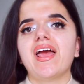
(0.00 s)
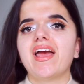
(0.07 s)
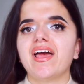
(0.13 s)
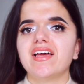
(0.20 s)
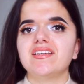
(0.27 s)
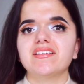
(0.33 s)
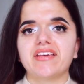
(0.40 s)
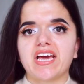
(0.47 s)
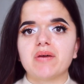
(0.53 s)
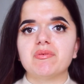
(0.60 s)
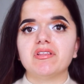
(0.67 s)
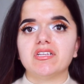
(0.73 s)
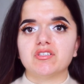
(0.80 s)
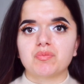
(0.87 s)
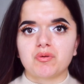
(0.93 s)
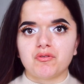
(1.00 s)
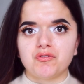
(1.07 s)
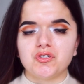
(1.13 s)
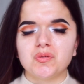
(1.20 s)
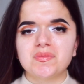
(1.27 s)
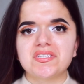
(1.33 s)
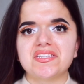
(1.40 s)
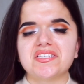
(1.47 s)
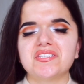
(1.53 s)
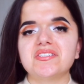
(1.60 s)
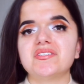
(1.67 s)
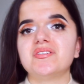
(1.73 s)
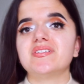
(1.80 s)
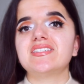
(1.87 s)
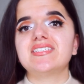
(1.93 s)
and Gabby Loves Perfumes. This
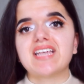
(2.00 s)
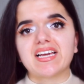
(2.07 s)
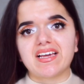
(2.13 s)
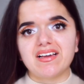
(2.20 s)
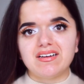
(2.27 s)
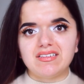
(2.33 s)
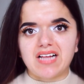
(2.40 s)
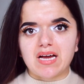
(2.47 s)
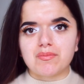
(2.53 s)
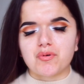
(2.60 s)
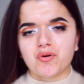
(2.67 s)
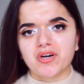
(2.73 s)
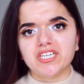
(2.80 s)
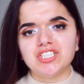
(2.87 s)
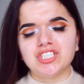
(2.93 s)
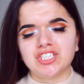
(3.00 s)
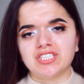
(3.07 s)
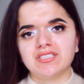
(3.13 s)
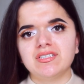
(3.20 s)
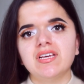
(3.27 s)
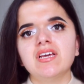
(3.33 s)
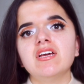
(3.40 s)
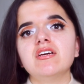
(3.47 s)
is their second collaboration.